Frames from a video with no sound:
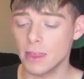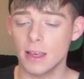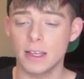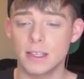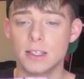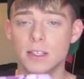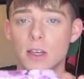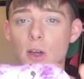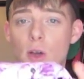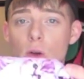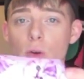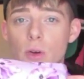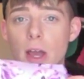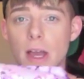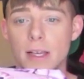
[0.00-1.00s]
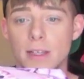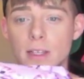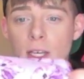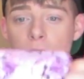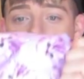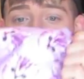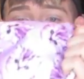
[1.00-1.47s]
this
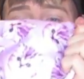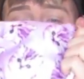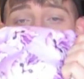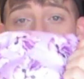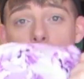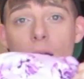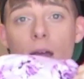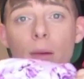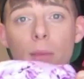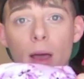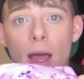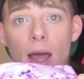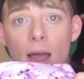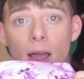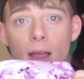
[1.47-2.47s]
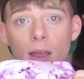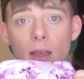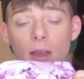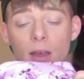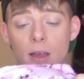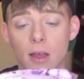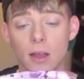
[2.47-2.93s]
crazy makeup bag.
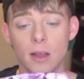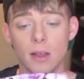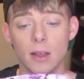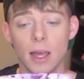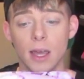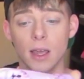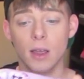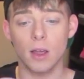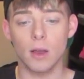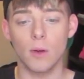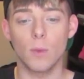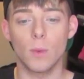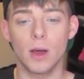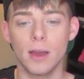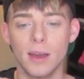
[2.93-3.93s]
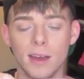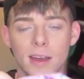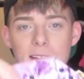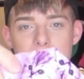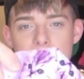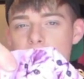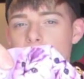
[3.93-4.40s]
Like, what
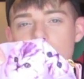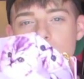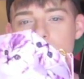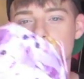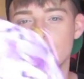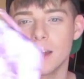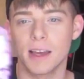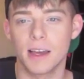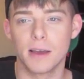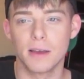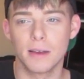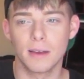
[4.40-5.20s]
is this? Like,